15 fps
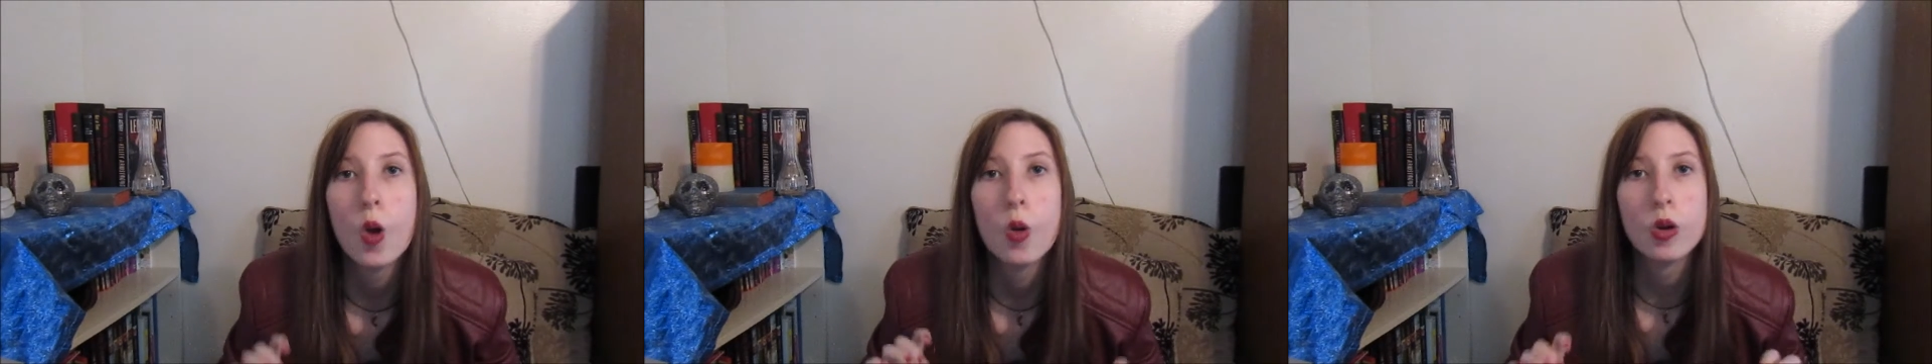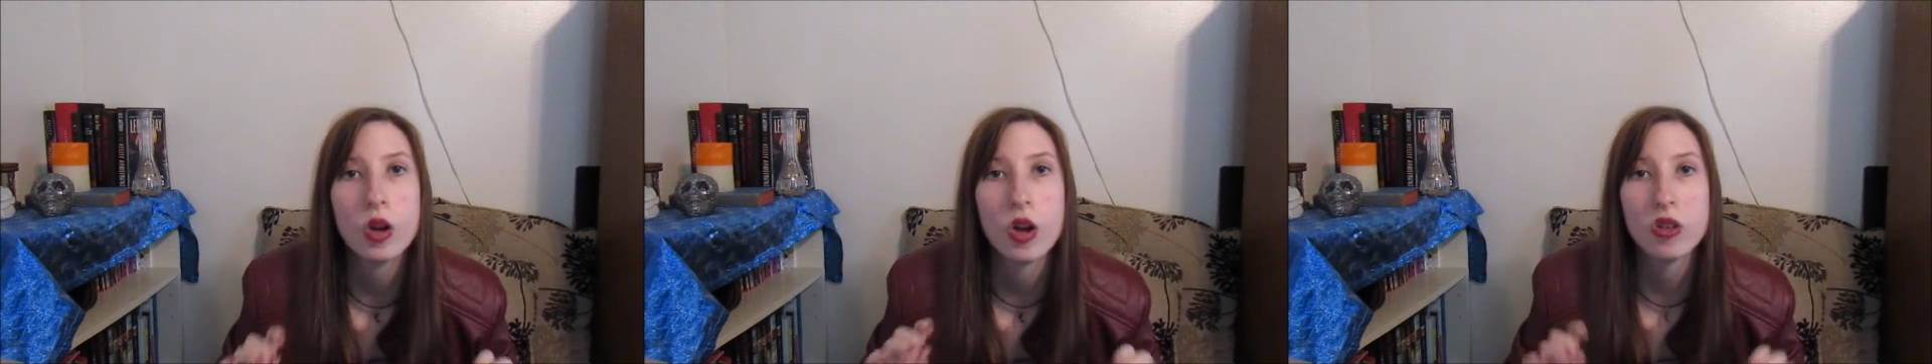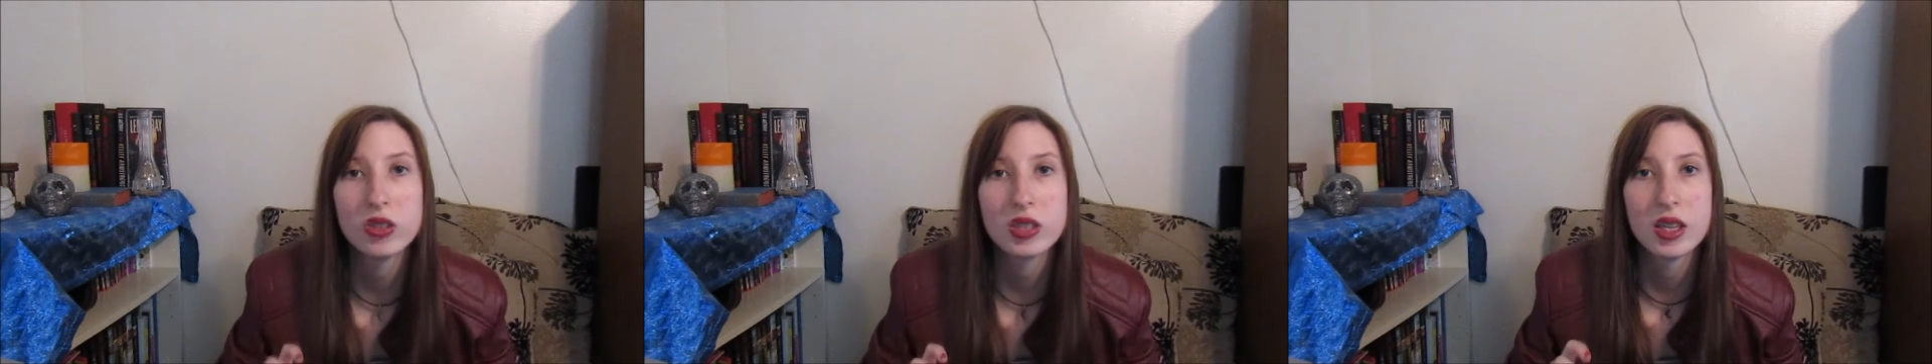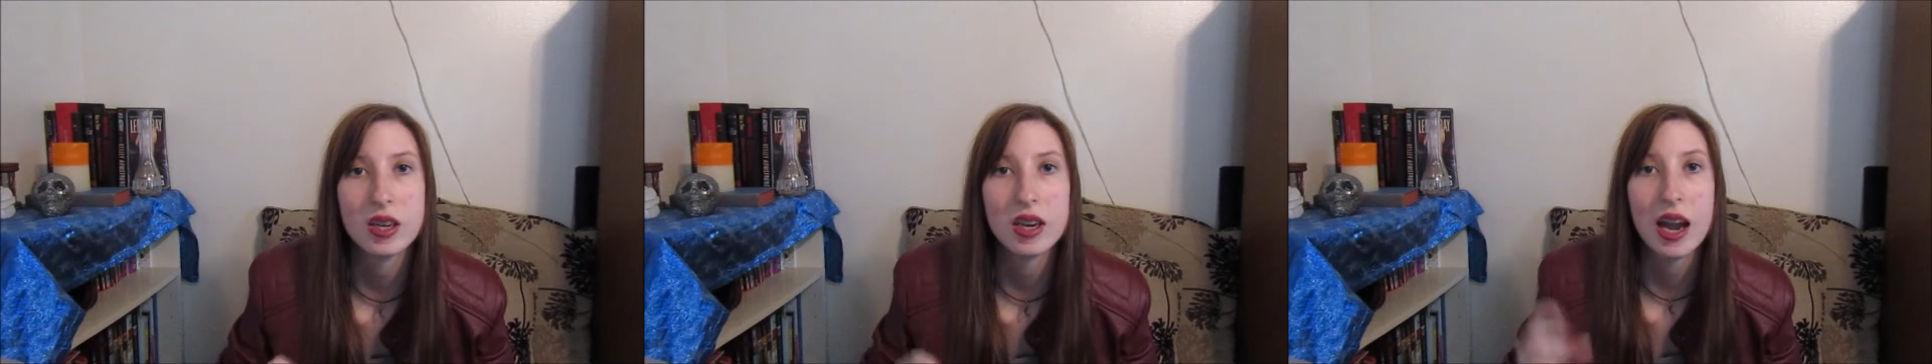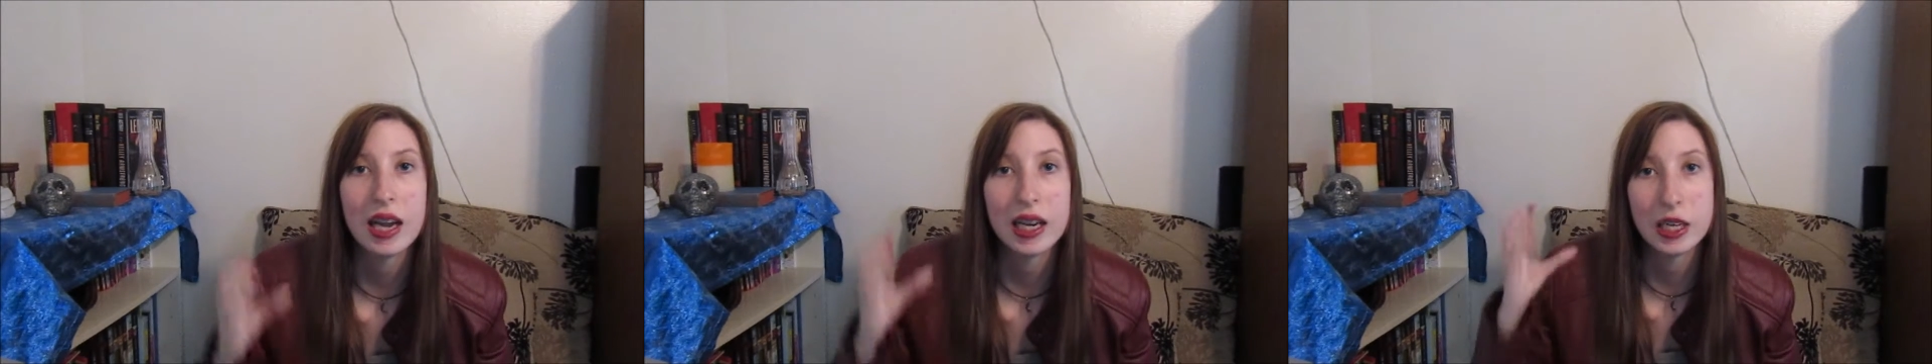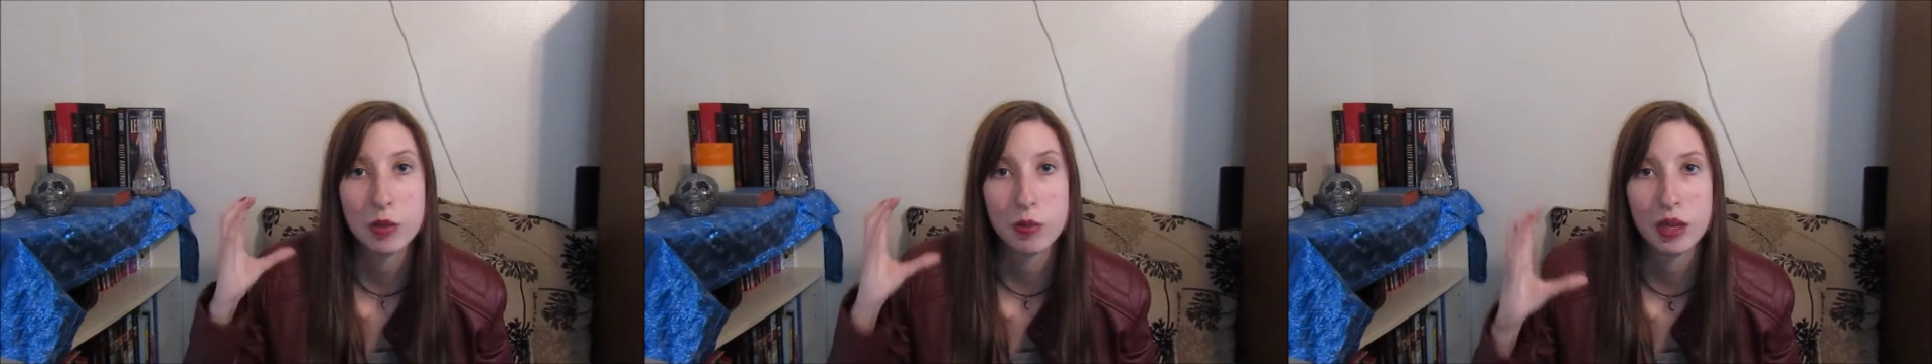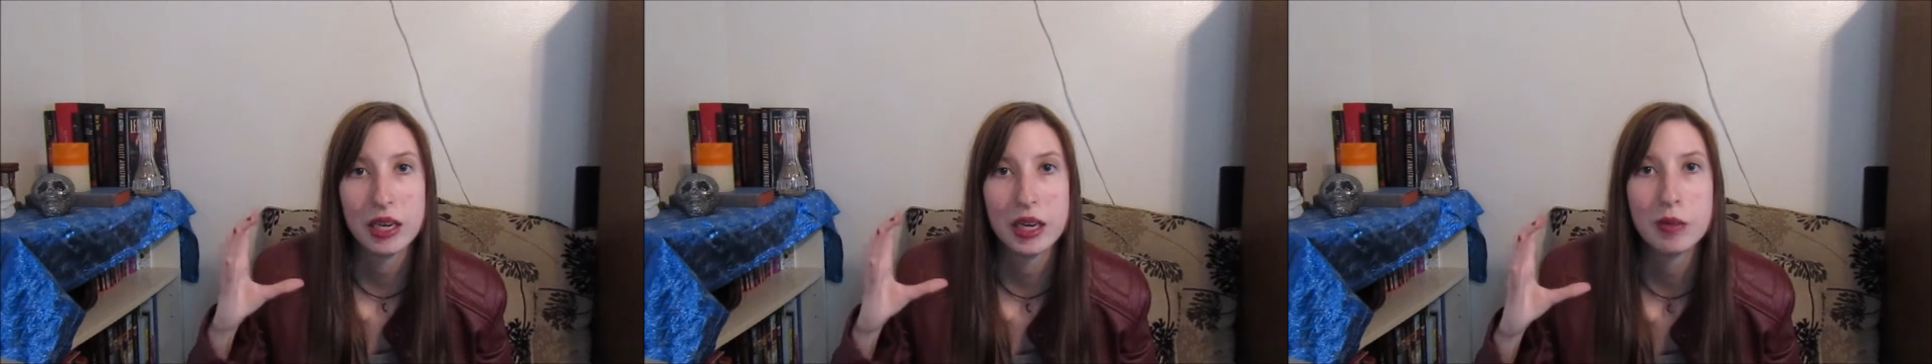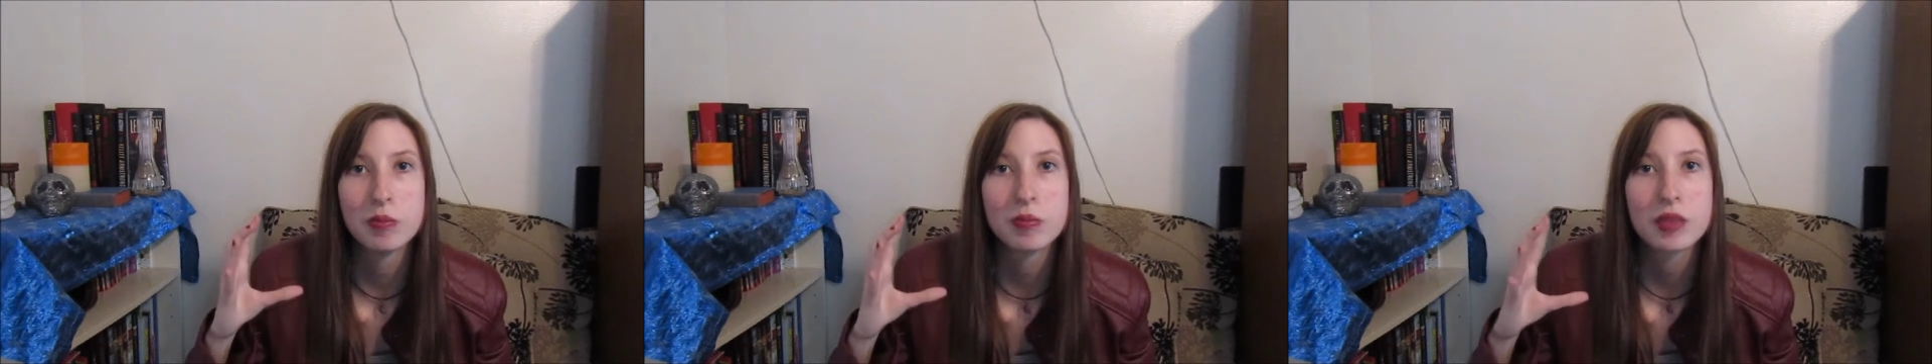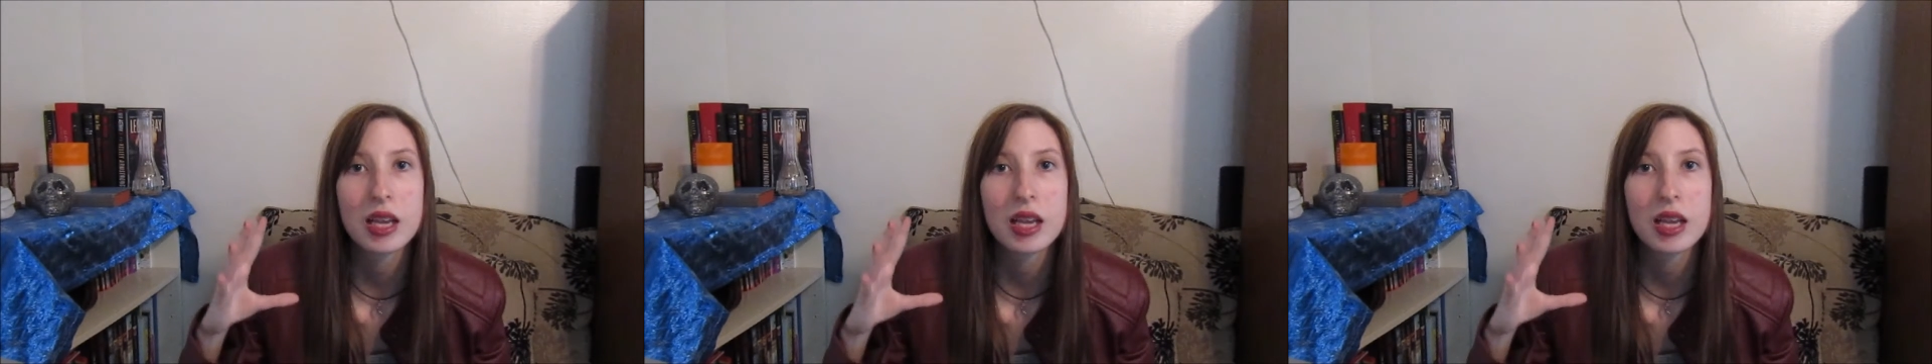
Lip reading: when all of a sudden I hear my name.